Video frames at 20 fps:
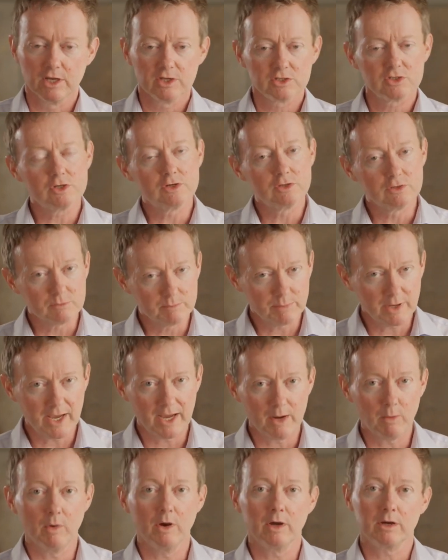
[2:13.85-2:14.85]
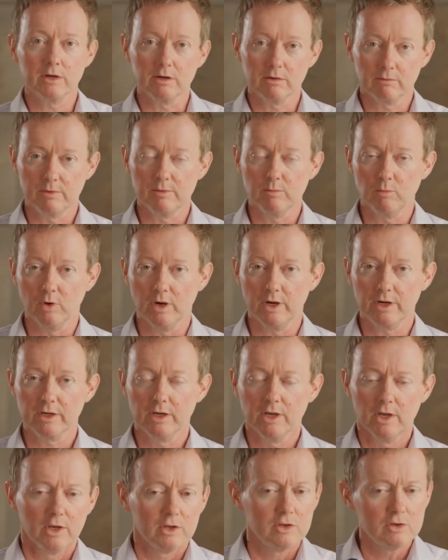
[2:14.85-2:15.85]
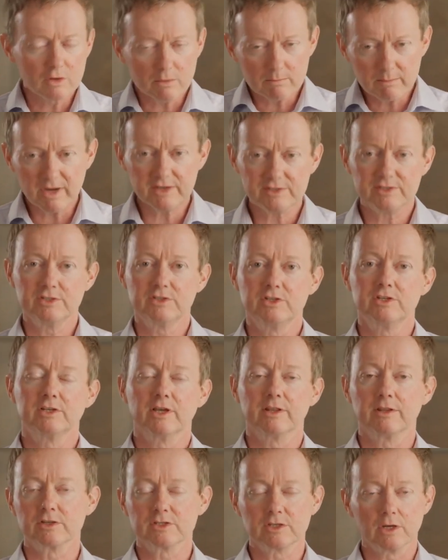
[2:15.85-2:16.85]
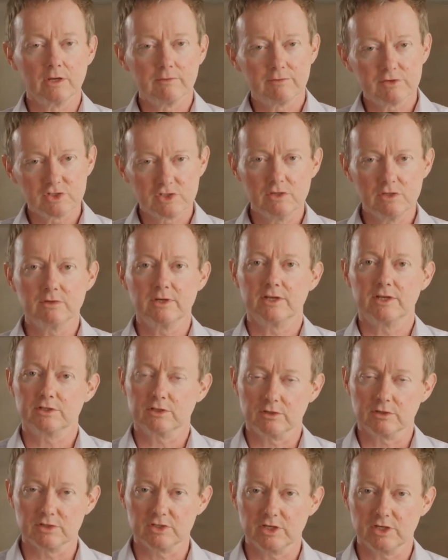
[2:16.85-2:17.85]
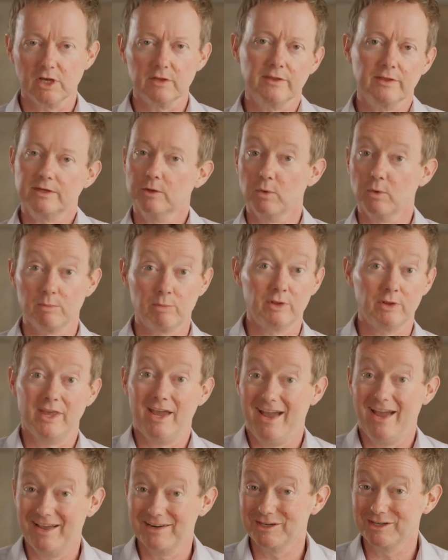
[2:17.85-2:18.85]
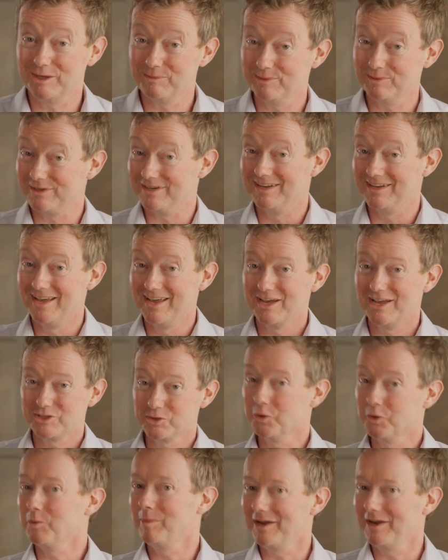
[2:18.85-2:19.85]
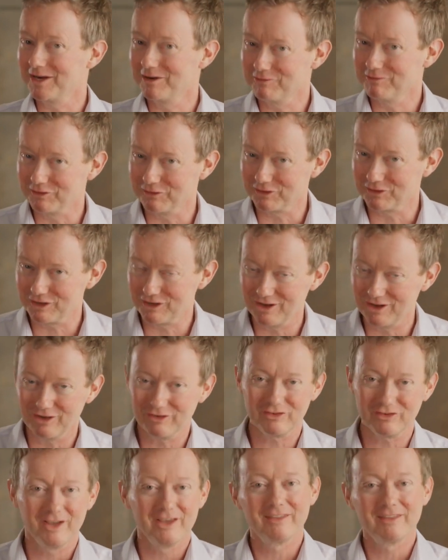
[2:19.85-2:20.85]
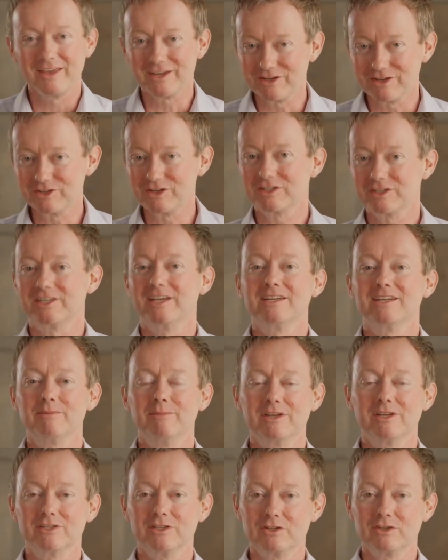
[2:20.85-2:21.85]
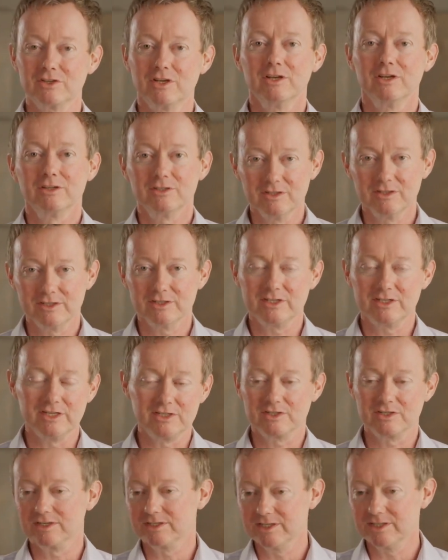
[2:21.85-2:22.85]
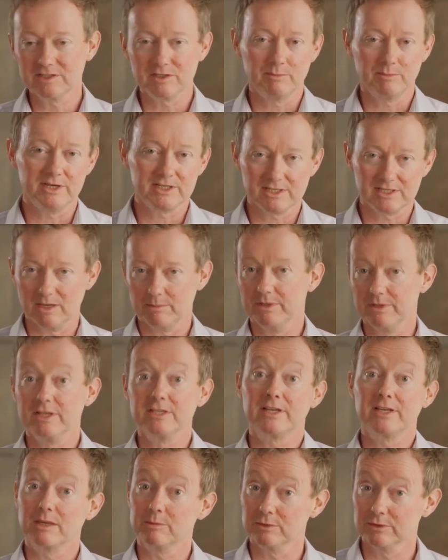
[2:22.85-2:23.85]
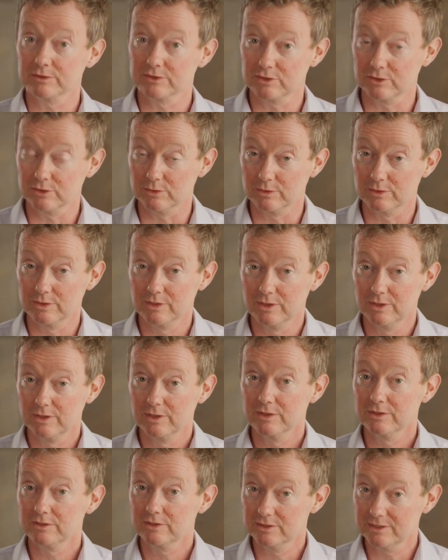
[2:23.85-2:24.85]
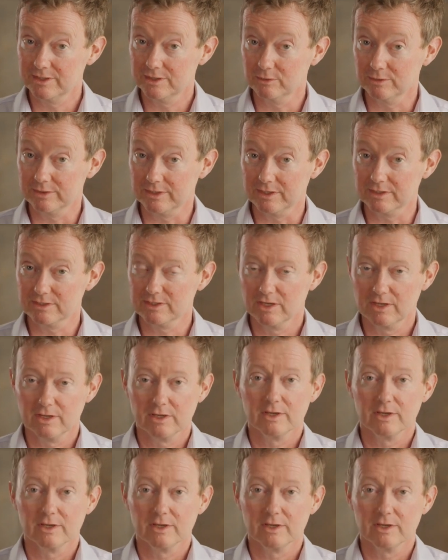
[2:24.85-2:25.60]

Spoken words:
So you can do pair work and group work. You can message each other. So if a student has a concern, they don't want to put their hand up and talk about it in front of the class, they can just send a message to the teacher picks it up and is able to deal with it.